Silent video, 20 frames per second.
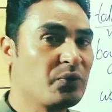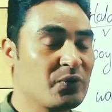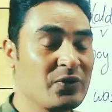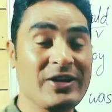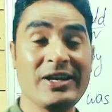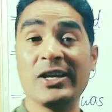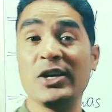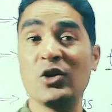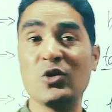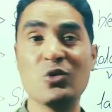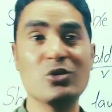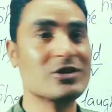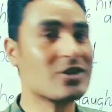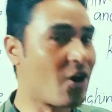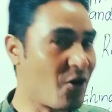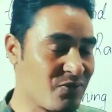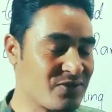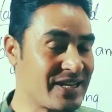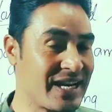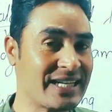we use
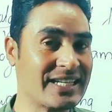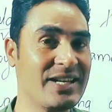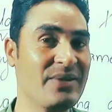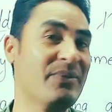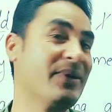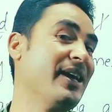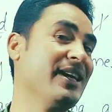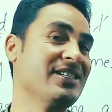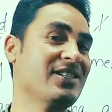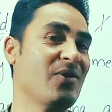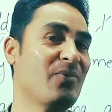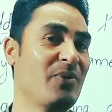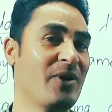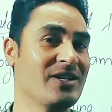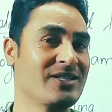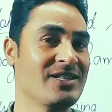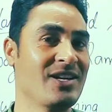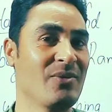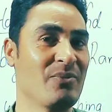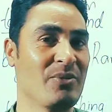objective case of
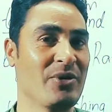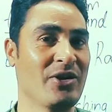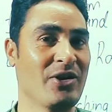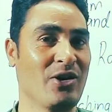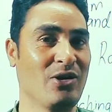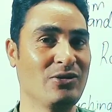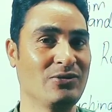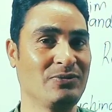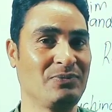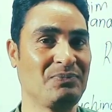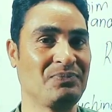personal pronoun.